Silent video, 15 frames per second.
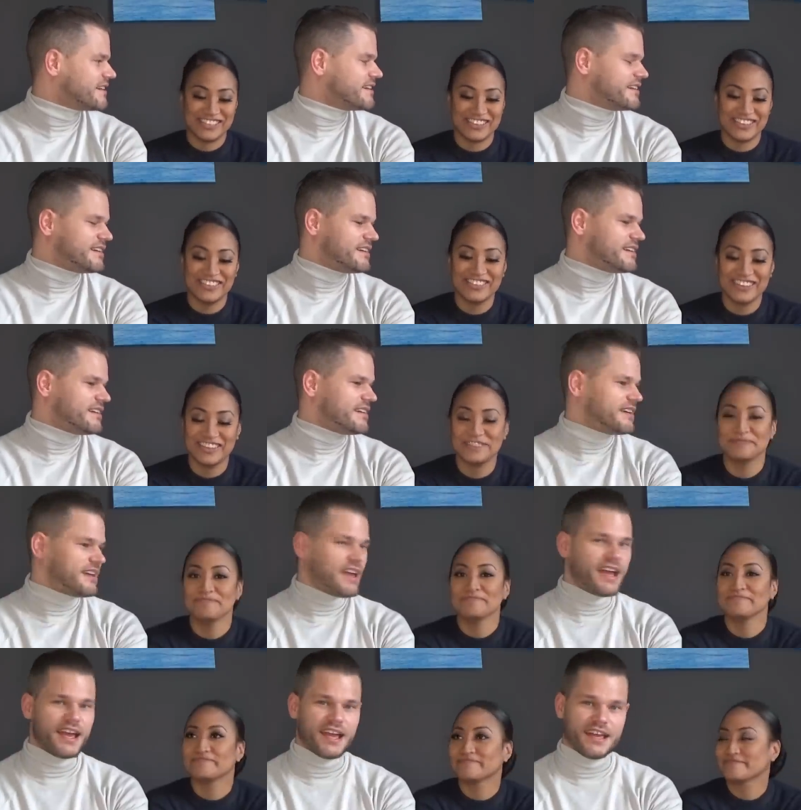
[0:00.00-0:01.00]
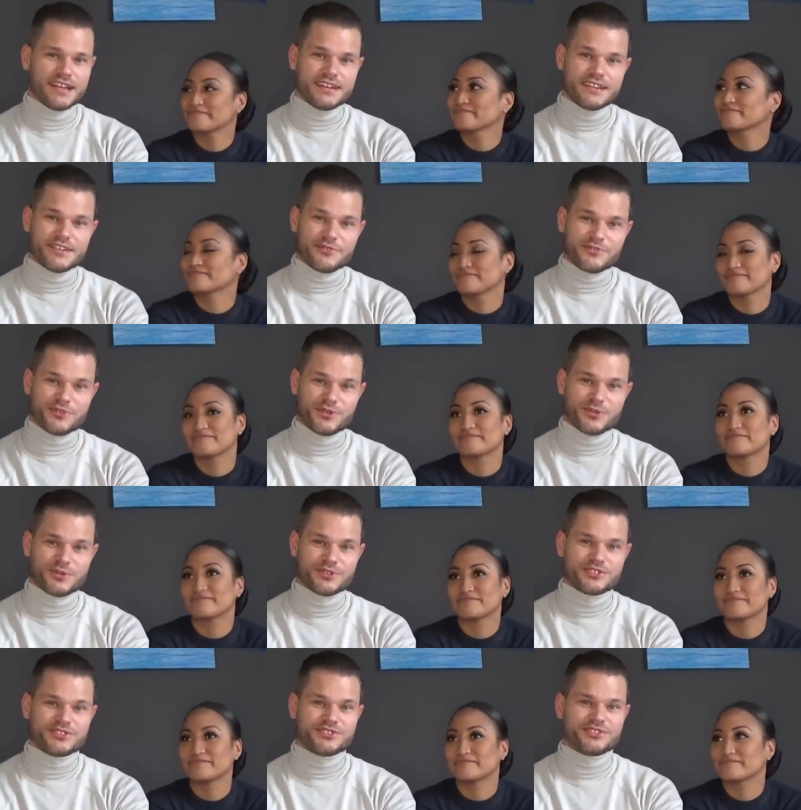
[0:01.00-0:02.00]
Speaker 1: So. And of
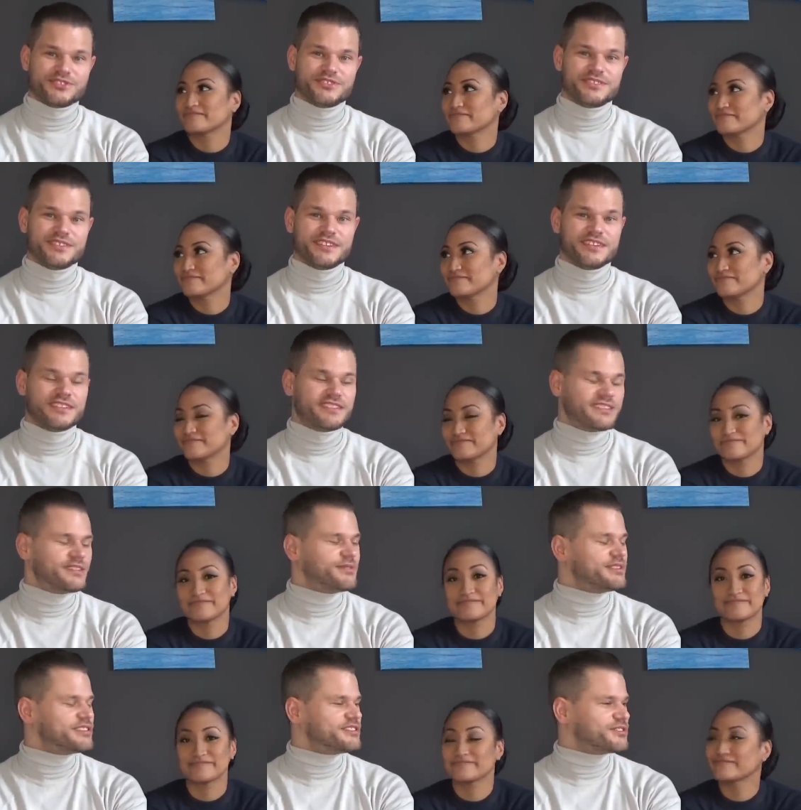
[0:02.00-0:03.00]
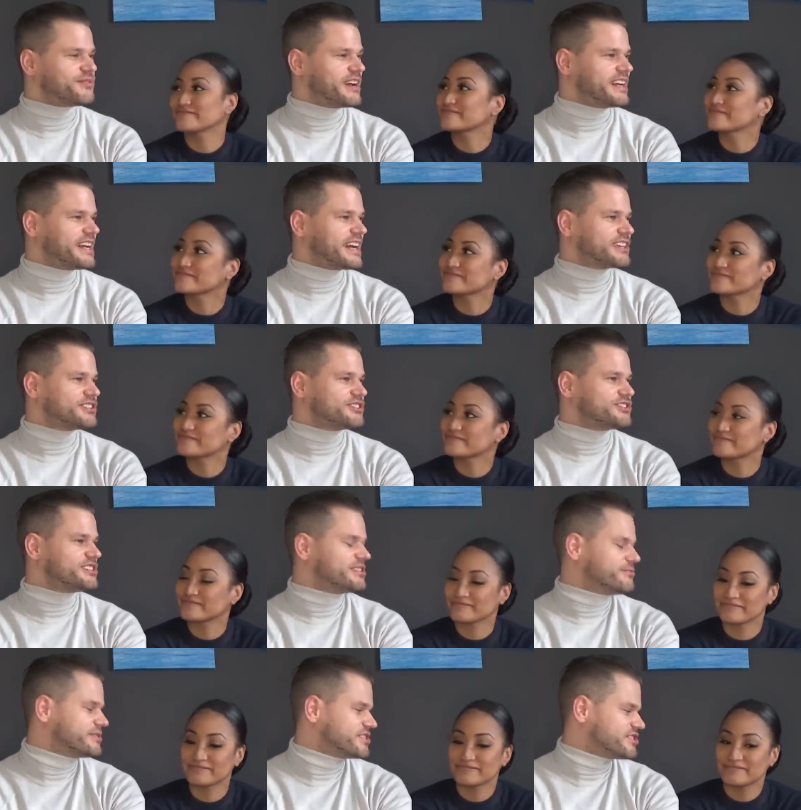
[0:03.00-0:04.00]
course, there is the great action
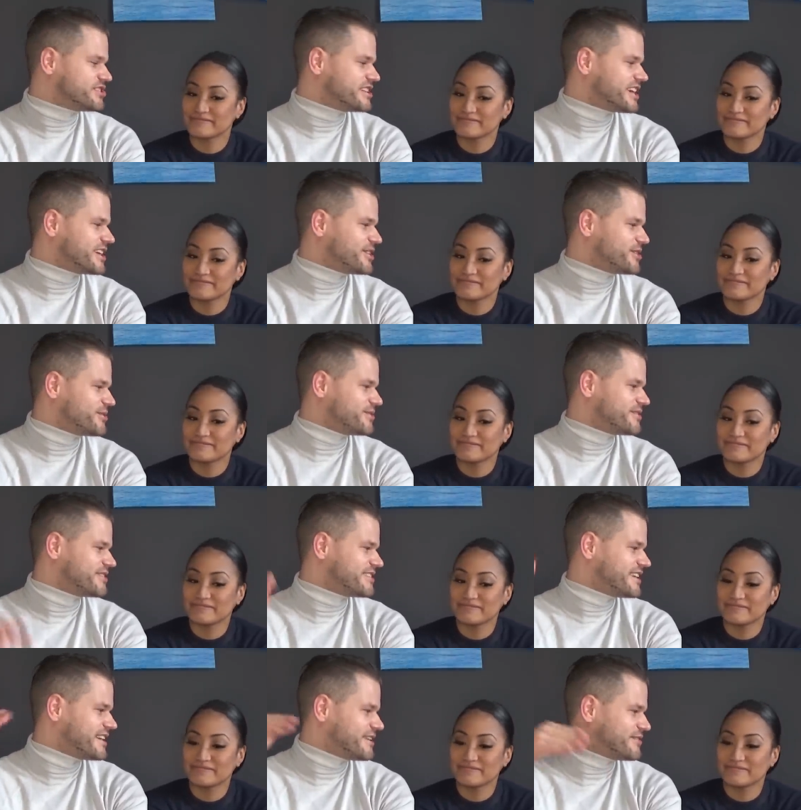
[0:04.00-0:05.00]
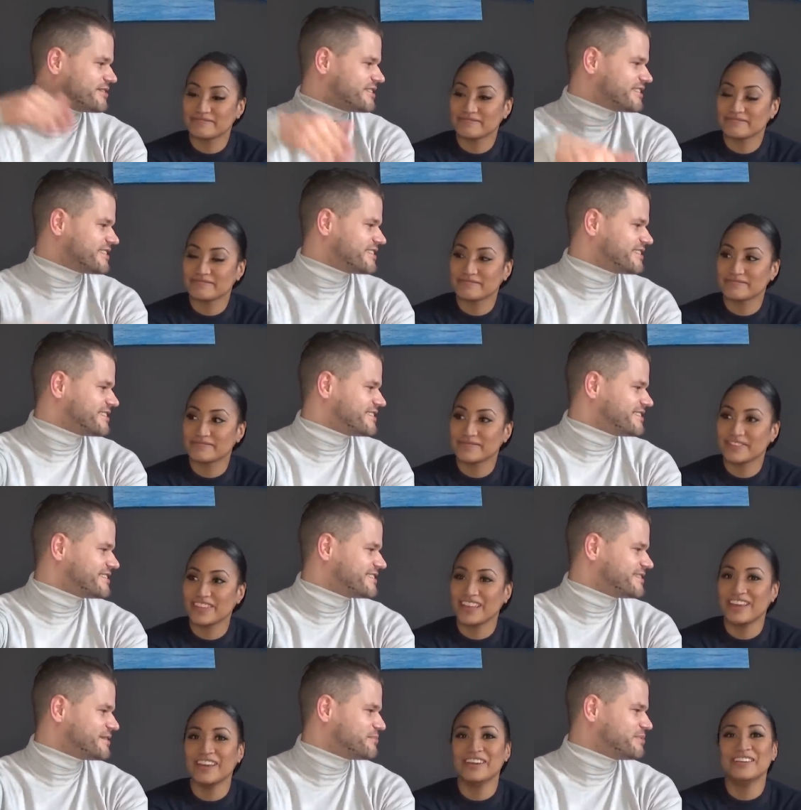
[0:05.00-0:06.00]
scene with the cello down the...
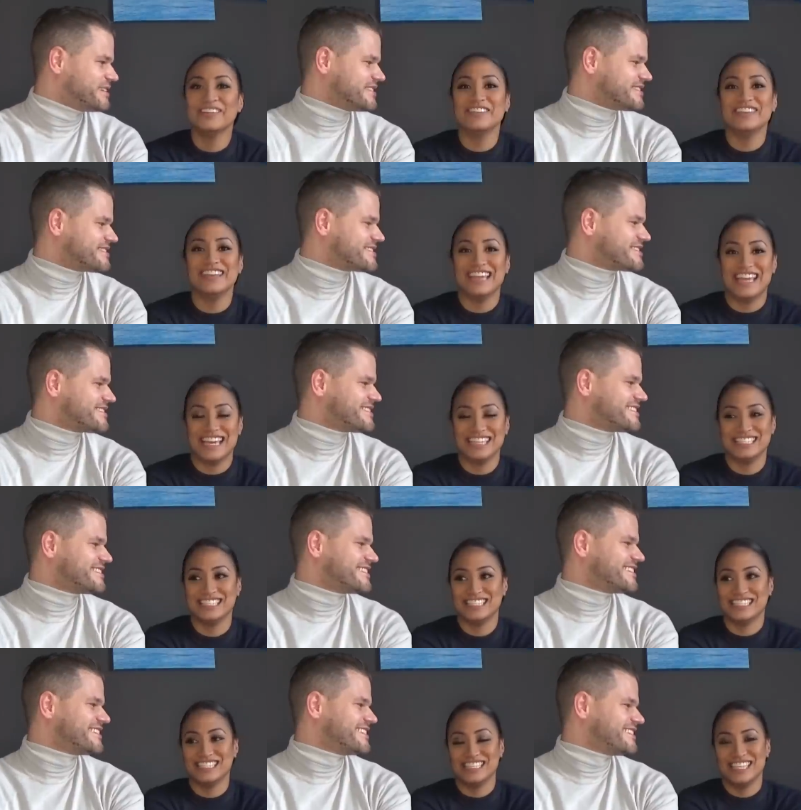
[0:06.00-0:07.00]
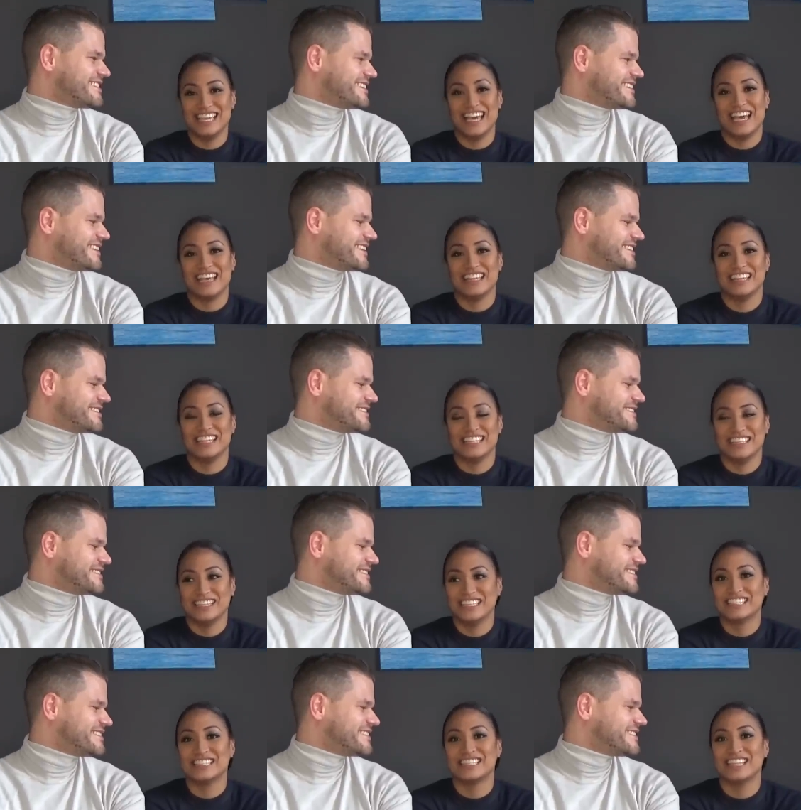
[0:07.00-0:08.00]
Speaker 2: Oh east. Yes, yeah. yeah,
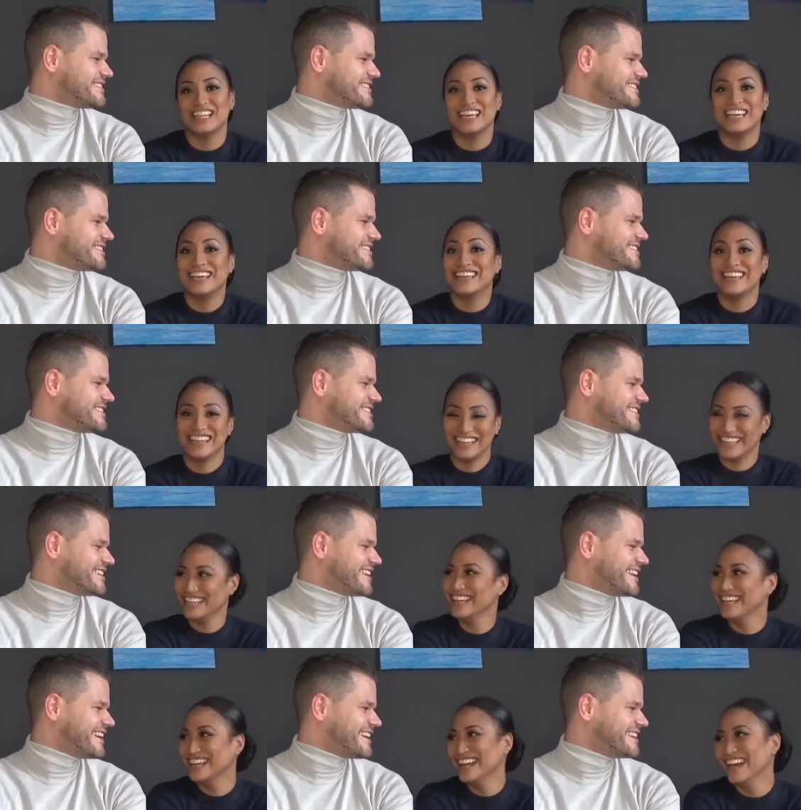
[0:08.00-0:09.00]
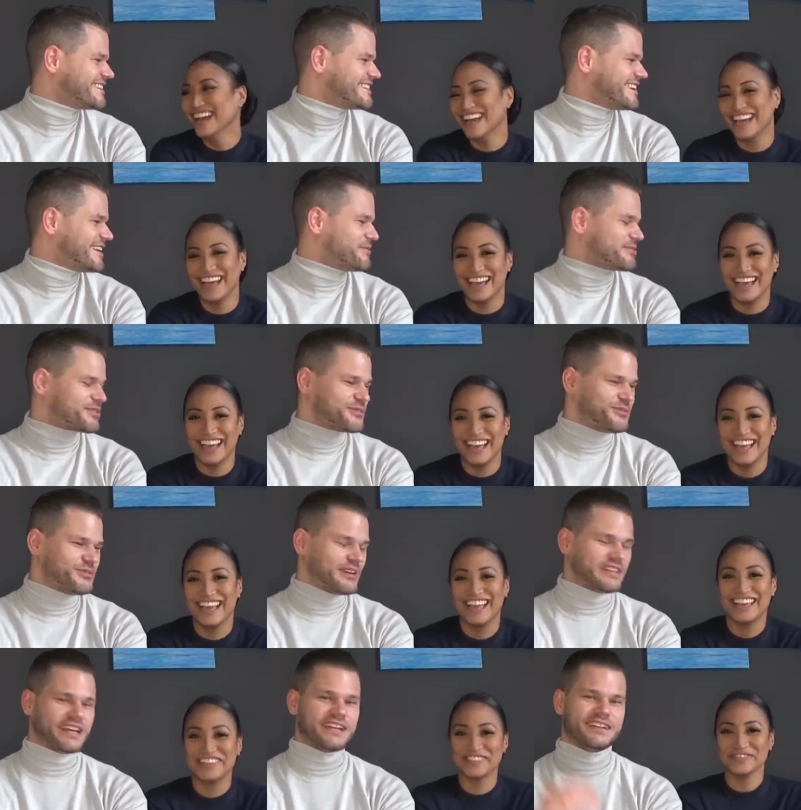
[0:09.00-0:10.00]
the sleigh.
Speaker 1: Yeah, that was
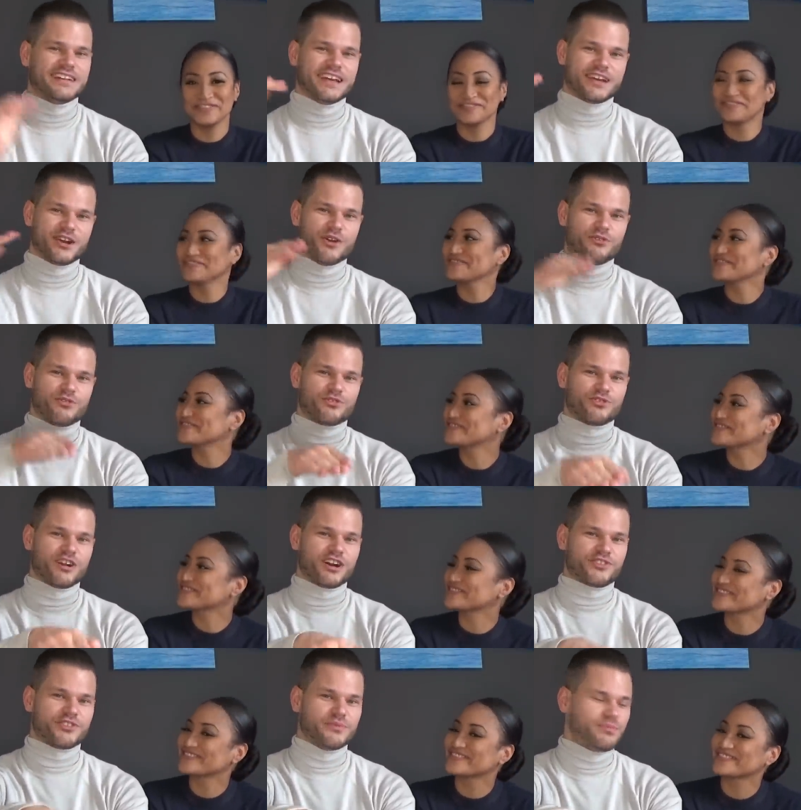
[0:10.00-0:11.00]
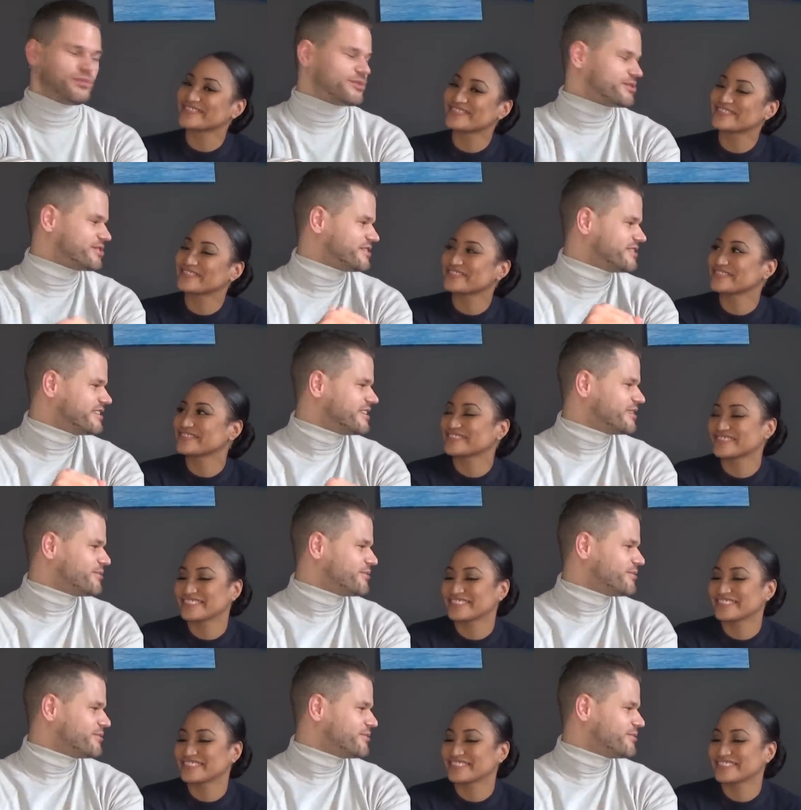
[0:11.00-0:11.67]
cool. And they, they go across the border.